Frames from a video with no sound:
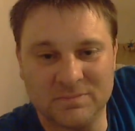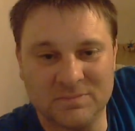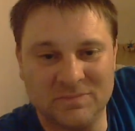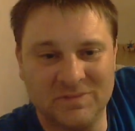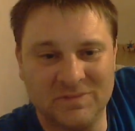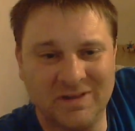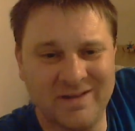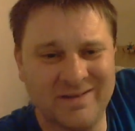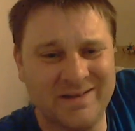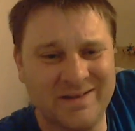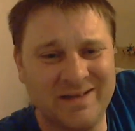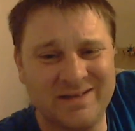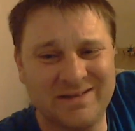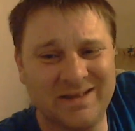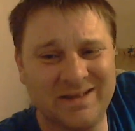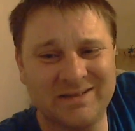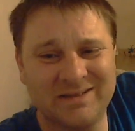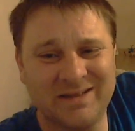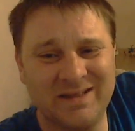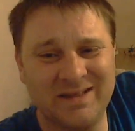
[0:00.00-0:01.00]

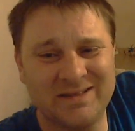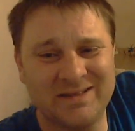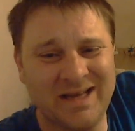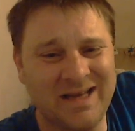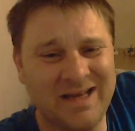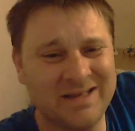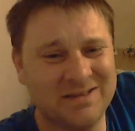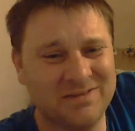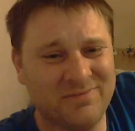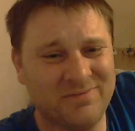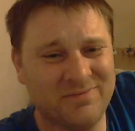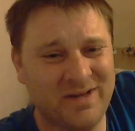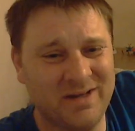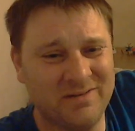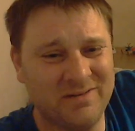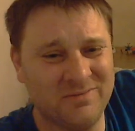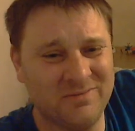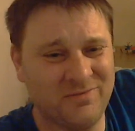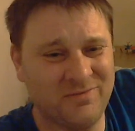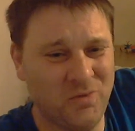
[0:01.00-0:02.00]
Like I say, it's hard to
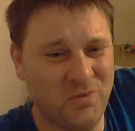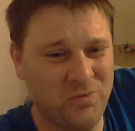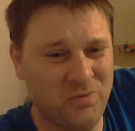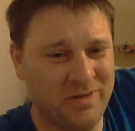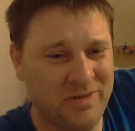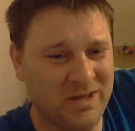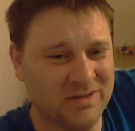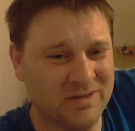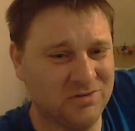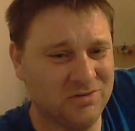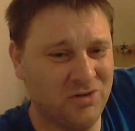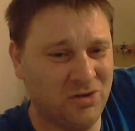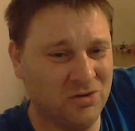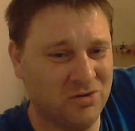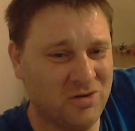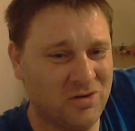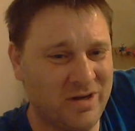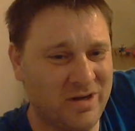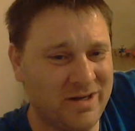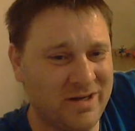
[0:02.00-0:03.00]
find food that's
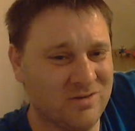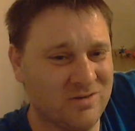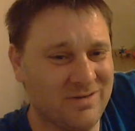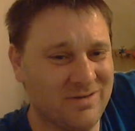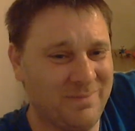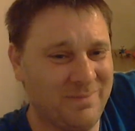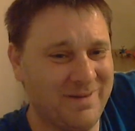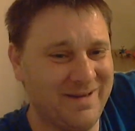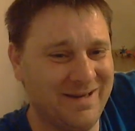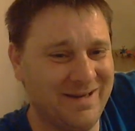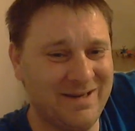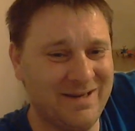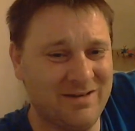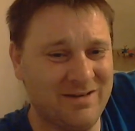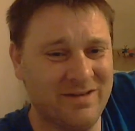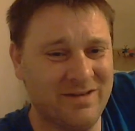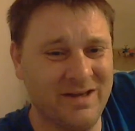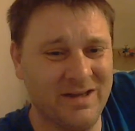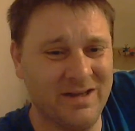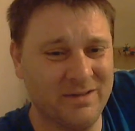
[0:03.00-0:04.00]
not got any crap in
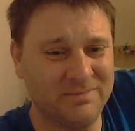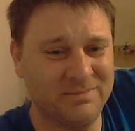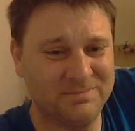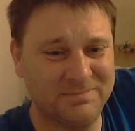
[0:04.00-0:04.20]
it, really?